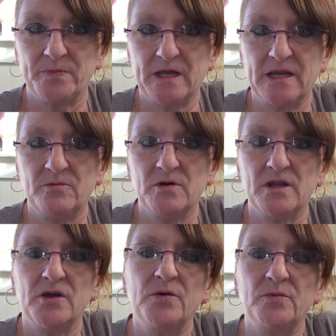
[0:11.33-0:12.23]
anyone
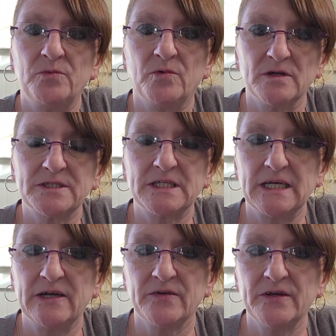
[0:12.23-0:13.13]
who wants to
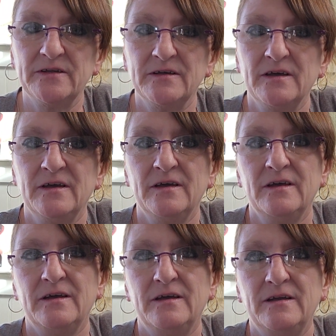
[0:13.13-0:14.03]
hear it,
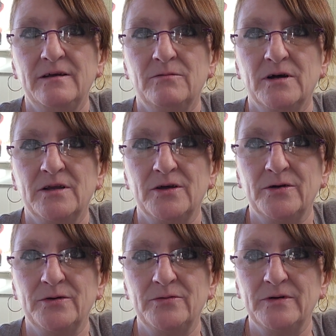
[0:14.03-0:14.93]
anyone
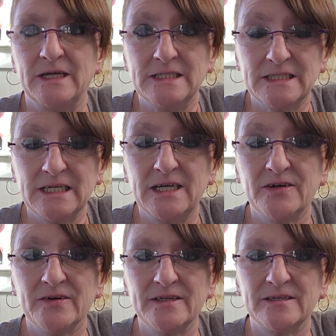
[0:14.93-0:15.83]
who needs to
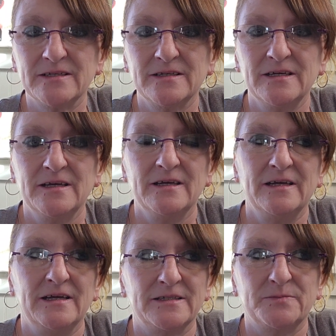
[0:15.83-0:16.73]
hear it.
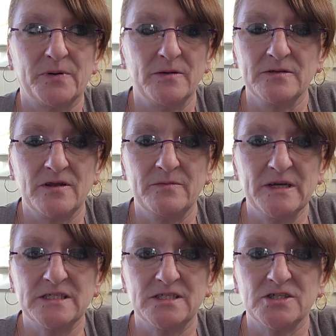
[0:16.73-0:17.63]
It's probably not a
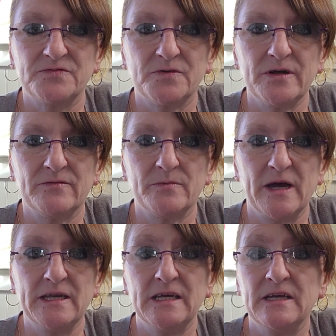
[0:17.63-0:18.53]
message for
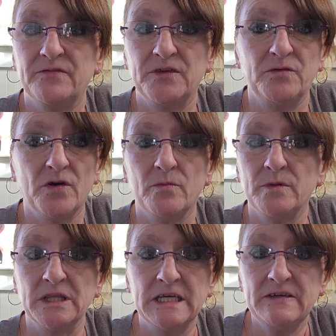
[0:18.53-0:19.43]
everybody. If you don't
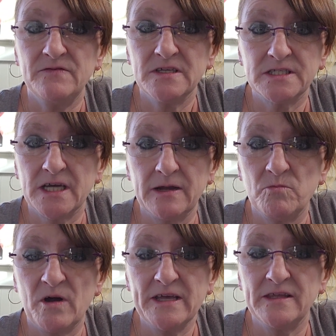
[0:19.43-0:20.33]
believe the same
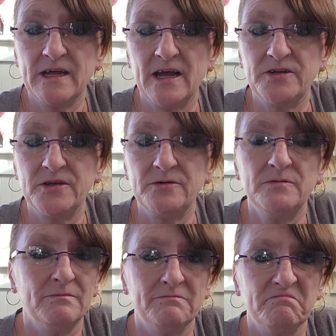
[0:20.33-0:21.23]
way that I do,
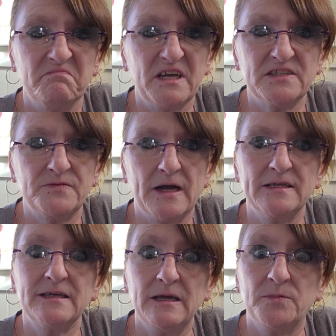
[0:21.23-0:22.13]
that's fine.
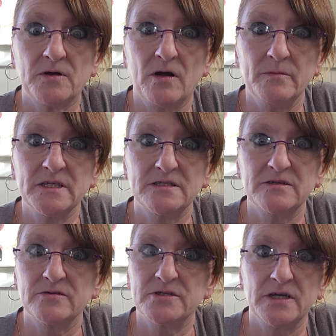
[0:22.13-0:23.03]
Keep your comments to
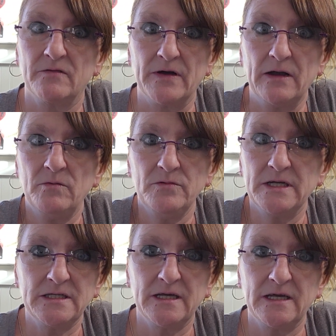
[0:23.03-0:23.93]
yourself. I don't
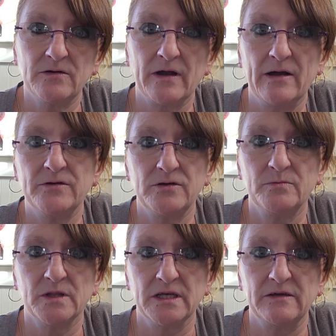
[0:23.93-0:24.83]
need to hear how you
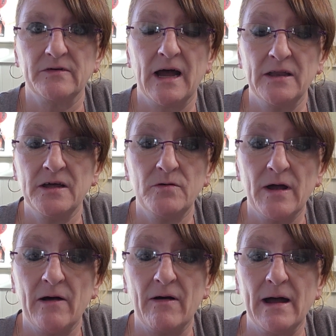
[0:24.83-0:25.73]
believe. I know
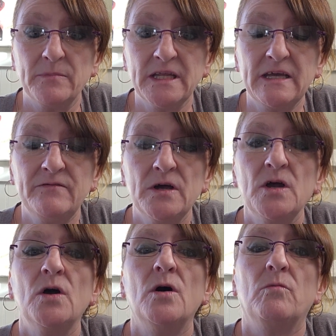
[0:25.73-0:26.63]
how I believe.
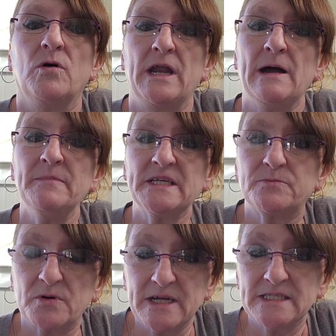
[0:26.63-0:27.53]
What I'm
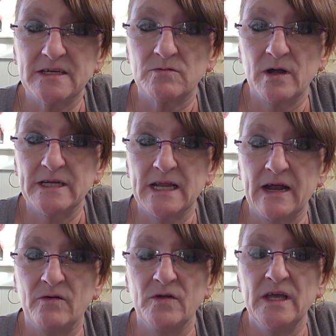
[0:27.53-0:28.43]
expressing right
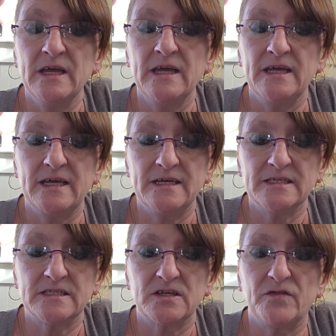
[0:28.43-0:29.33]
now
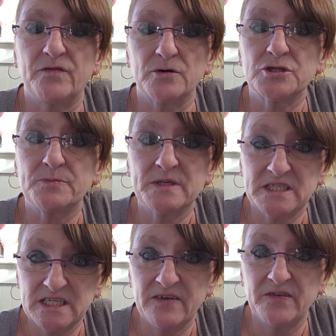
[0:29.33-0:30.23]
is for
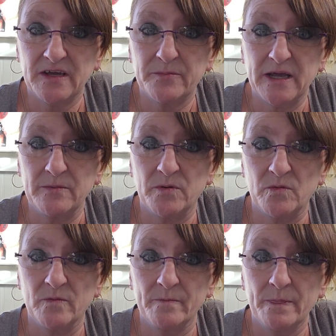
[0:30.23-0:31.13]
specific people
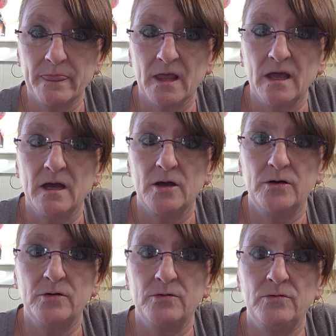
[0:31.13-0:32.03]

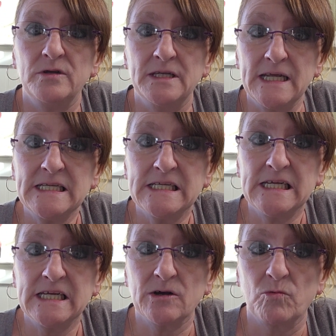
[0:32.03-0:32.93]
who need to
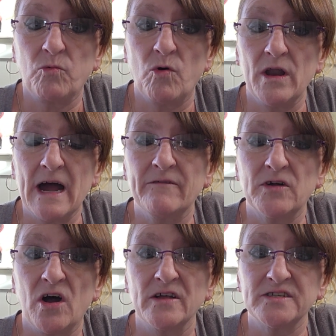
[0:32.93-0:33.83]
hear what I've
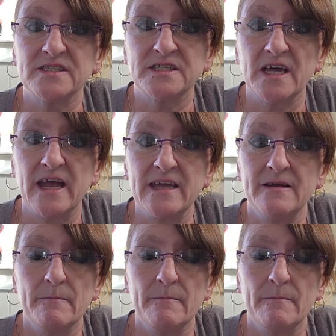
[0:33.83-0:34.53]
got to say.